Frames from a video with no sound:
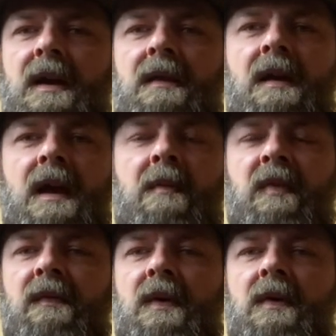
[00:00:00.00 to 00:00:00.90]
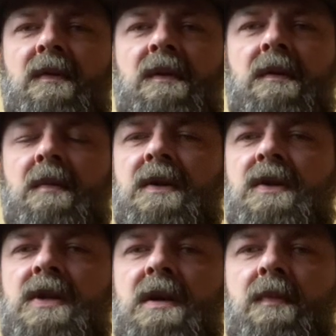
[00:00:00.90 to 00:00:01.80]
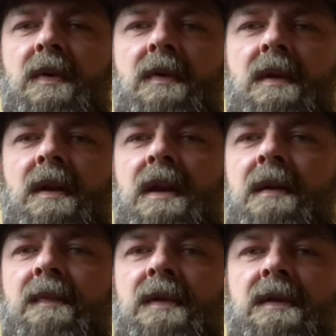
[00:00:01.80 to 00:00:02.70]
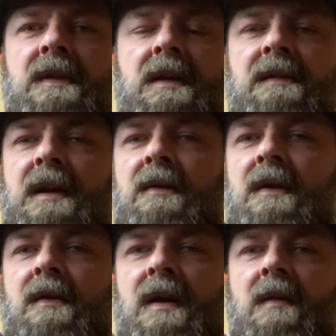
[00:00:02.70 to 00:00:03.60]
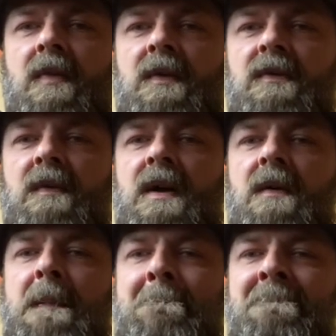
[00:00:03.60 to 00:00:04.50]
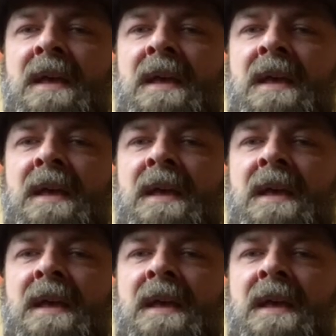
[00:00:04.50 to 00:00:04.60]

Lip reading: And the Epiphones, they're much cheaper than the Gibsons. They sound incredible as well.